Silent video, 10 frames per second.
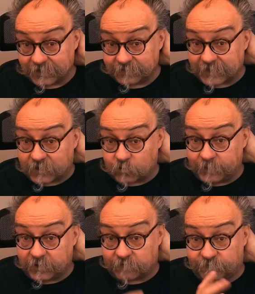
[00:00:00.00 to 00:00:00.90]
there could
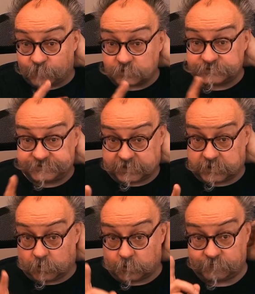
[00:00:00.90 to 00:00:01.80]
be a 4-tick
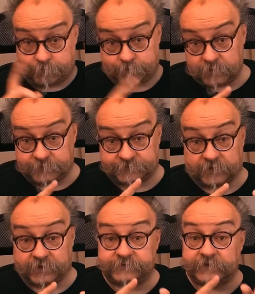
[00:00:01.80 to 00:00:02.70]
clock for both
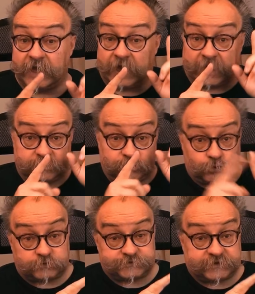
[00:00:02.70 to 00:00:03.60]
sides, and
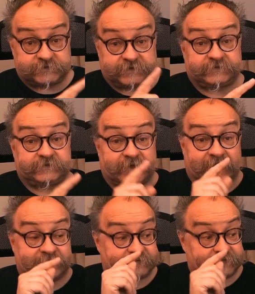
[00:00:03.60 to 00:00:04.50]
your successes
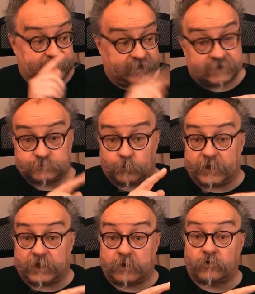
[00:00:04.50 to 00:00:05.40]
add to the
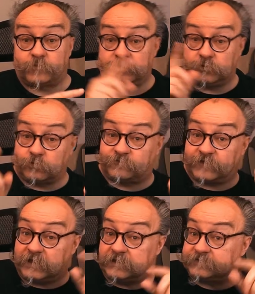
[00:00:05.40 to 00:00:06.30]
getaway clock, but your
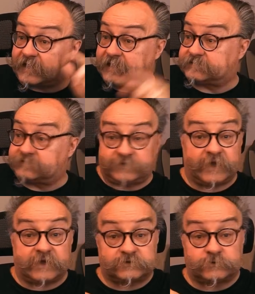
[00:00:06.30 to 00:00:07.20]
failures add to the
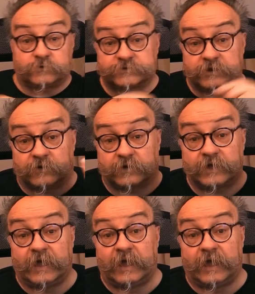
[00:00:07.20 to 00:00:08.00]
get-caught clock.